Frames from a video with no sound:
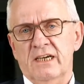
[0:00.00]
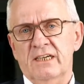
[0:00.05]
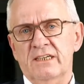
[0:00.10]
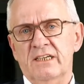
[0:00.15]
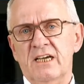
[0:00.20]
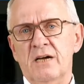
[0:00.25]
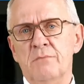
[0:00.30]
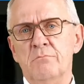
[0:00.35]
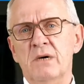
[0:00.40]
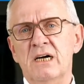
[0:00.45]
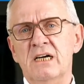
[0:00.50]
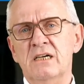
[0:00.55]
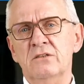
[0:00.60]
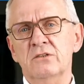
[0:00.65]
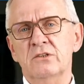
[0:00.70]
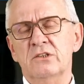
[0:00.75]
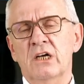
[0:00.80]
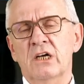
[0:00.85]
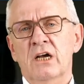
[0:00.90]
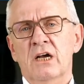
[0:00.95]
And the
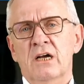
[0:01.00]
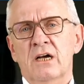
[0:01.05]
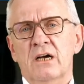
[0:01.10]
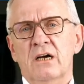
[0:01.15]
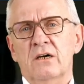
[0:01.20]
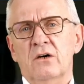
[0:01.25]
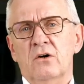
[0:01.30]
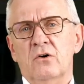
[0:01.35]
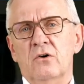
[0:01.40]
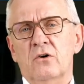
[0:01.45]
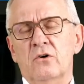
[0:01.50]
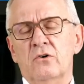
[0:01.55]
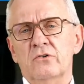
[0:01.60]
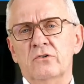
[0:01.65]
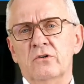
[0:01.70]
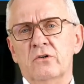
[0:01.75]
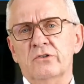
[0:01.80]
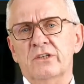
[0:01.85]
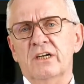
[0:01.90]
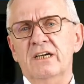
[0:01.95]
amount
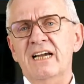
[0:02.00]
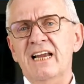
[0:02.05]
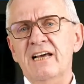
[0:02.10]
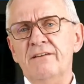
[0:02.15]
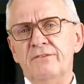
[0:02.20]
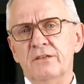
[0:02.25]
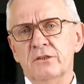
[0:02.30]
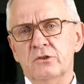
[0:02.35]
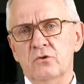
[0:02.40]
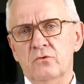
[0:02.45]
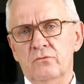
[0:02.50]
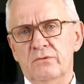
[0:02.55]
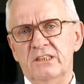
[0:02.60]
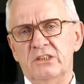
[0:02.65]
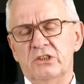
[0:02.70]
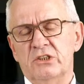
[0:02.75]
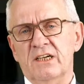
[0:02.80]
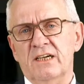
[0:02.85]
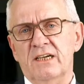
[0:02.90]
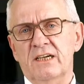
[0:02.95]
or the level to
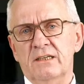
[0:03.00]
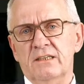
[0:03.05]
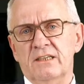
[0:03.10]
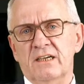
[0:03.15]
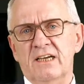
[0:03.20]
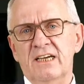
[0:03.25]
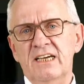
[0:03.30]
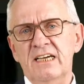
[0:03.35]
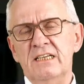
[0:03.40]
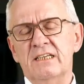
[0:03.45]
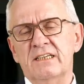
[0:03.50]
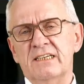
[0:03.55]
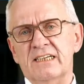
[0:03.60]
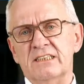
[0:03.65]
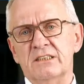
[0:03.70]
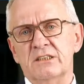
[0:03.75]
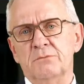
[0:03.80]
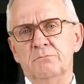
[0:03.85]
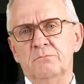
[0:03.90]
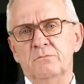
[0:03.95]
which the heat
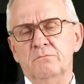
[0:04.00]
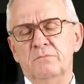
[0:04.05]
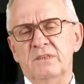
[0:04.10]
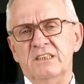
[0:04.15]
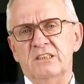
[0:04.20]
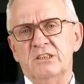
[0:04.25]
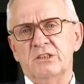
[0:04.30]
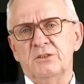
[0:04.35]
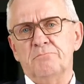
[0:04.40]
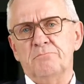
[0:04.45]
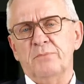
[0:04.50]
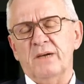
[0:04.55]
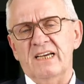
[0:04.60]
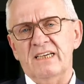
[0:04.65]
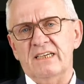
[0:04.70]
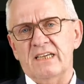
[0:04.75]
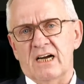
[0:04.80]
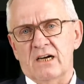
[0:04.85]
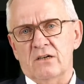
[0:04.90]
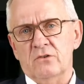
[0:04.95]
can be
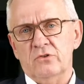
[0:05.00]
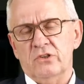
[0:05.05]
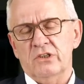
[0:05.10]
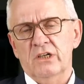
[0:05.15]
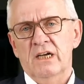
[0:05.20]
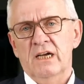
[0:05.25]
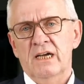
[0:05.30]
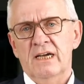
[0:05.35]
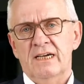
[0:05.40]
spread out